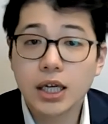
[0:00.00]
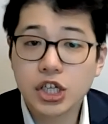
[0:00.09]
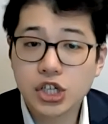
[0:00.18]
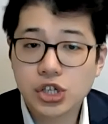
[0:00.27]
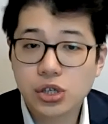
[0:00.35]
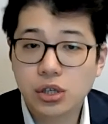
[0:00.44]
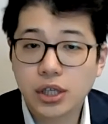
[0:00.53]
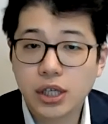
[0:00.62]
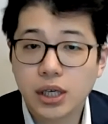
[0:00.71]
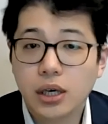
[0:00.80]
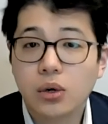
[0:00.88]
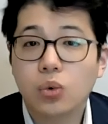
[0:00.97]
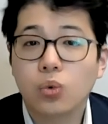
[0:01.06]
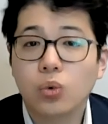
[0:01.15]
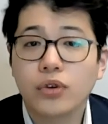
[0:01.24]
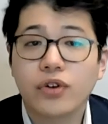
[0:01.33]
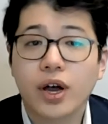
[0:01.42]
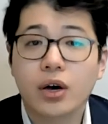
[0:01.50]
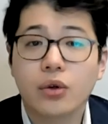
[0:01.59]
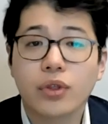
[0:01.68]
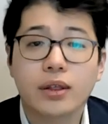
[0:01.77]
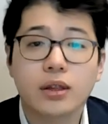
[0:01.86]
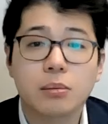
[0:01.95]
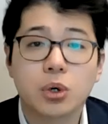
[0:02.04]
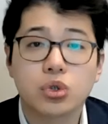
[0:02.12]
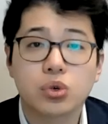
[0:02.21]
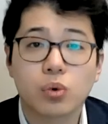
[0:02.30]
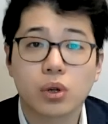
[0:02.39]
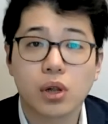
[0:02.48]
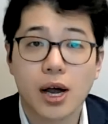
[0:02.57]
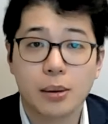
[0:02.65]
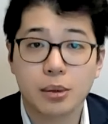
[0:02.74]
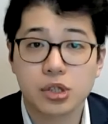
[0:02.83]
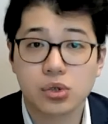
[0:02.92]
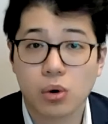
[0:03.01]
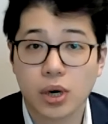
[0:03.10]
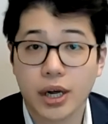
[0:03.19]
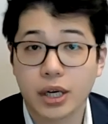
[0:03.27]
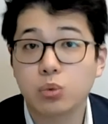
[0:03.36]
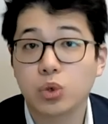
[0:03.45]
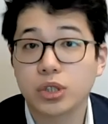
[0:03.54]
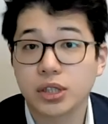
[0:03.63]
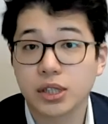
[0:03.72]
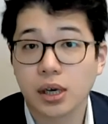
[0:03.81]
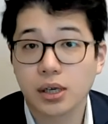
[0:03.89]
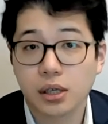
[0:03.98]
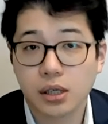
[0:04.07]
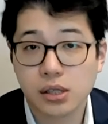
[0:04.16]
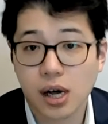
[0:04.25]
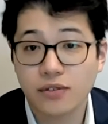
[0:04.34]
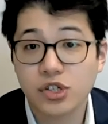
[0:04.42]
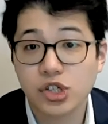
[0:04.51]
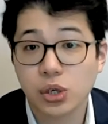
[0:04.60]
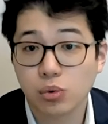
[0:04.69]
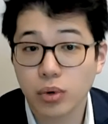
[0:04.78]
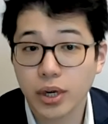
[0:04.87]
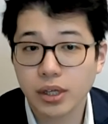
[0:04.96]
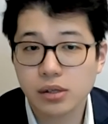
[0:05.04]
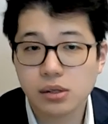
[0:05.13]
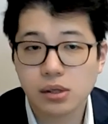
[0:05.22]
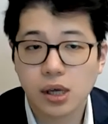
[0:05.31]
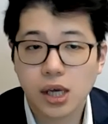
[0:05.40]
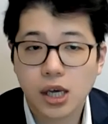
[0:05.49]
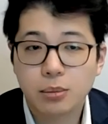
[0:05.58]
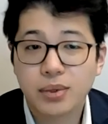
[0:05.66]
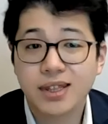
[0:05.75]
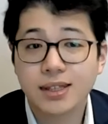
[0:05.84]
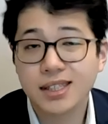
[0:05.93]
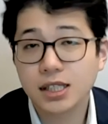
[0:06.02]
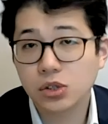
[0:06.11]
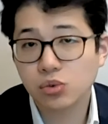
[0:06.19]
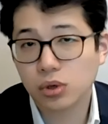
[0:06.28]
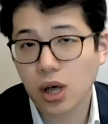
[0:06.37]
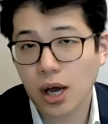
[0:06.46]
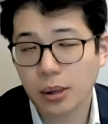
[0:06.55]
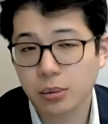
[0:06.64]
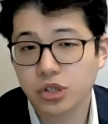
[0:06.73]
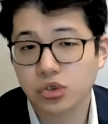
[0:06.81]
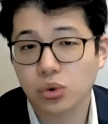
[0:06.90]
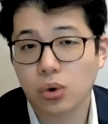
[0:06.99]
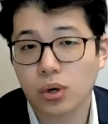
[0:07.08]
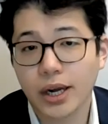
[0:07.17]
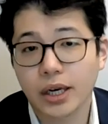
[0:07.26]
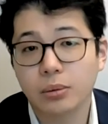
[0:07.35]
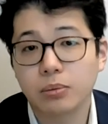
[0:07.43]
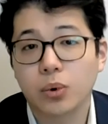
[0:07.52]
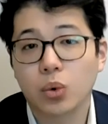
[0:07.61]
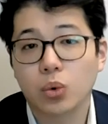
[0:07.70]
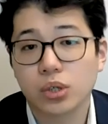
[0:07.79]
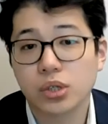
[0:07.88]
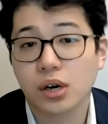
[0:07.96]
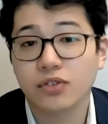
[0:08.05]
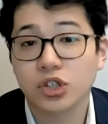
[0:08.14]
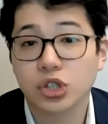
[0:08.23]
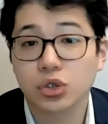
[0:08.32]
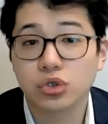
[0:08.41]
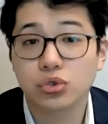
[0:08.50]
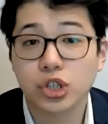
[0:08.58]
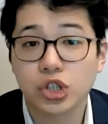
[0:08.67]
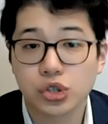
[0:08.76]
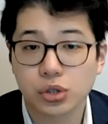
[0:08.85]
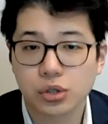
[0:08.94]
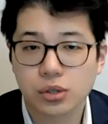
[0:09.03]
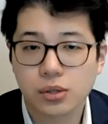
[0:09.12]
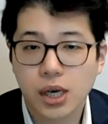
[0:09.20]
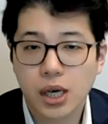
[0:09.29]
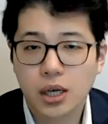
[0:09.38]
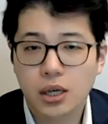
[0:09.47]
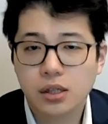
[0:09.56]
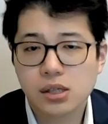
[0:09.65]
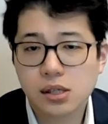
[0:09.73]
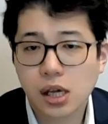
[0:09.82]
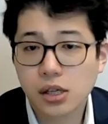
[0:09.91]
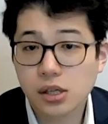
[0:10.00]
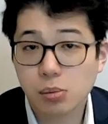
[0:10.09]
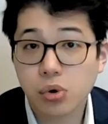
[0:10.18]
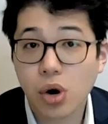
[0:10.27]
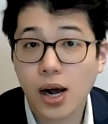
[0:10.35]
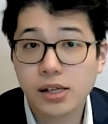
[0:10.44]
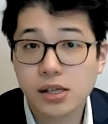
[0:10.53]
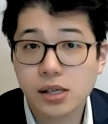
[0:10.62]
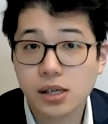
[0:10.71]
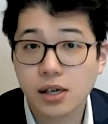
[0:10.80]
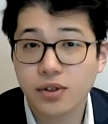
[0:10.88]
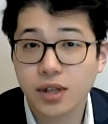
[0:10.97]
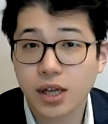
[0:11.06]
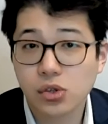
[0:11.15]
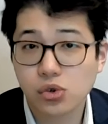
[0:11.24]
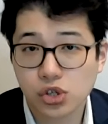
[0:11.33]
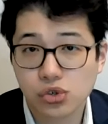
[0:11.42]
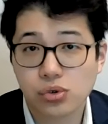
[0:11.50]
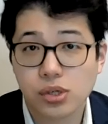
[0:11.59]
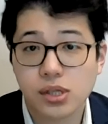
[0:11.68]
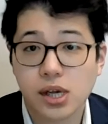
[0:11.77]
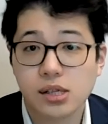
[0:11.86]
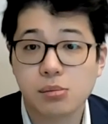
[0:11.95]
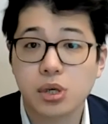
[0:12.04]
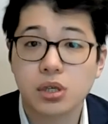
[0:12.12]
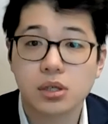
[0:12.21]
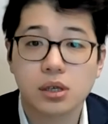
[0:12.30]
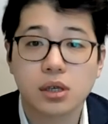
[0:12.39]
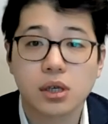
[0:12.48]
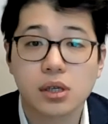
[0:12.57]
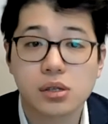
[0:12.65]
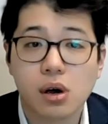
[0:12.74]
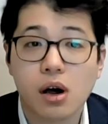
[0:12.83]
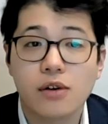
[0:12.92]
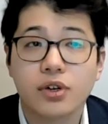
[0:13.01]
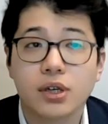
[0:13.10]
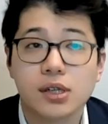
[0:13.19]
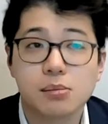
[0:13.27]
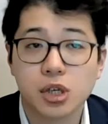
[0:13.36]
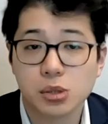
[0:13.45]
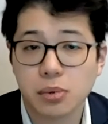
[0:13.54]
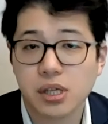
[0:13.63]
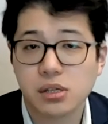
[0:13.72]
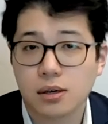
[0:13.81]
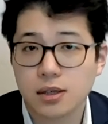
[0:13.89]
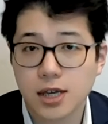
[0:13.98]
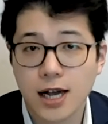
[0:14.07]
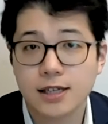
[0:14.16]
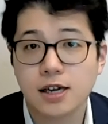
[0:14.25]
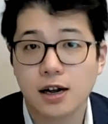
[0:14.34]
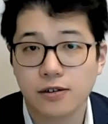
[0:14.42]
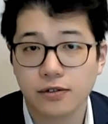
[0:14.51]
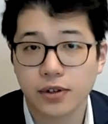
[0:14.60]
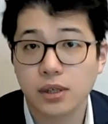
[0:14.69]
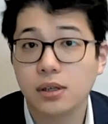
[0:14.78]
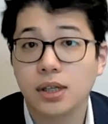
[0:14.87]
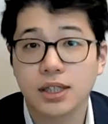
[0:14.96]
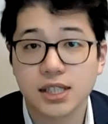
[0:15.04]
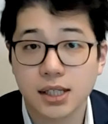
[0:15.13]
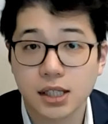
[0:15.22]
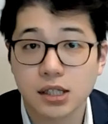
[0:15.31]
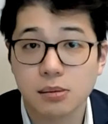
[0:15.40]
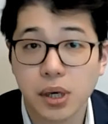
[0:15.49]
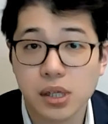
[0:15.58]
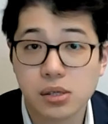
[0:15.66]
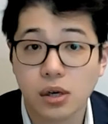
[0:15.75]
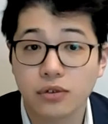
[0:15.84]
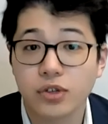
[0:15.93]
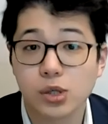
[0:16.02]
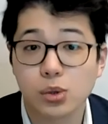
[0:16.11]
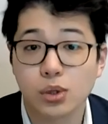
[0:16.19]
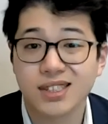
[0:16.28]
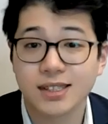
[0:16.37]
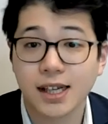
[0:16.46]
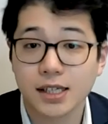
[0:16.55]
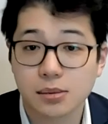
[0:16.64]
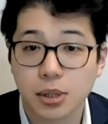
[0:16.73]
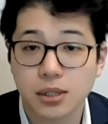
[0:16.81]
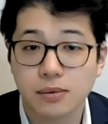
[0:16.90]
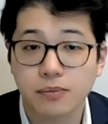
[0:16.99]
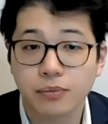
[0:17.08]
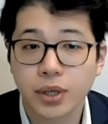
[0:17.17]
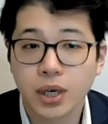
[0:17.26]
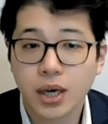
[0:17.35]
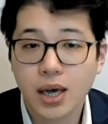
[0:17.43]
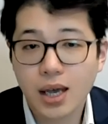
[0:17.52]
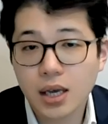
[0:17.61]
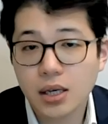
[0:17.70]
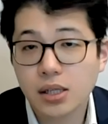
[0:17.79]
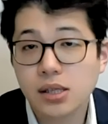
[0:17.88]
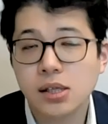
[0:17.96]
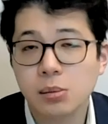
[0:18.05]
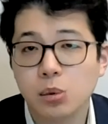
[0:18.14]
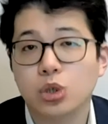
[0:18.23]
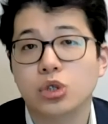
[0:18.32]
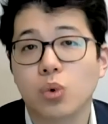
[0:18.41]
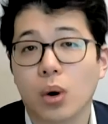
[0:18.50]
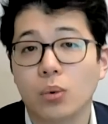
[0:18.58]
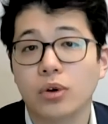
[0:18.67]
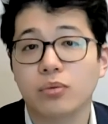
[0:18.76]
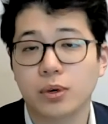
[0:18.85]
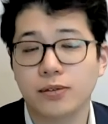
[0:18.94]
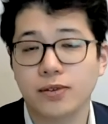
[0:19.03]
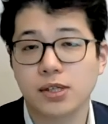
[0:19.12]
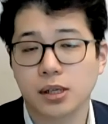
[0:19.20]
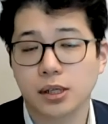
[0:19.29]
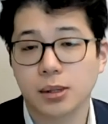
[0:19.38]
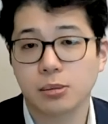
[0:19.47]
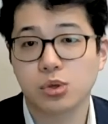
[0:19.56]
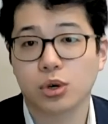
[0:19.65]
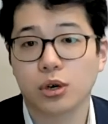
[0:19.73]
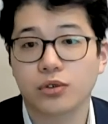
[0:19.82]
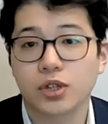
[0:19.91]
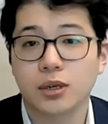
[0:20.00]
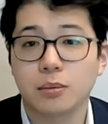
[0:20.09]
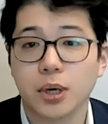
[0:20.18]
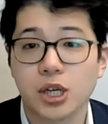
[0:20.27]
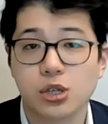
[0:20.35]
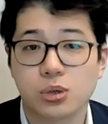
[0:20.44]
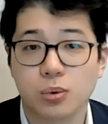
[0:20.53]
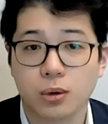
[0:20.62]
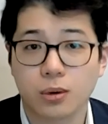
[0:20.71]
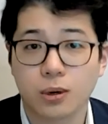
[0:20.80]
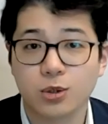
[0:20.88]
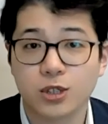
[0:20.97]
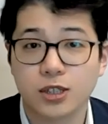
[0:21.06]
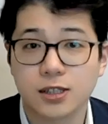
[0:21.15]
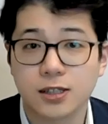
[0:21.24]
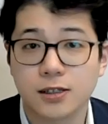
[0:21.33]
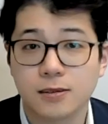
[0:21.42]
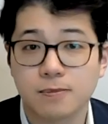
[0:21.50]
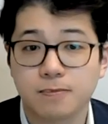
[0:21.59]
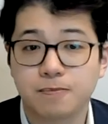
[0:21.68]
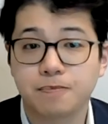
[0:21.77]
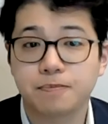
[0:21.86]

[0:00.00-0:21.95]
Additionally, we found that the most reliably scored item was esophageal rings, but the least reliably scored item were esophageal strictures. This is unsurprising given that stricture assessment is often as much based on tactile feel as it is based on visual assessment. And it's similar to what we've previously observed in patients with Crohn's disease.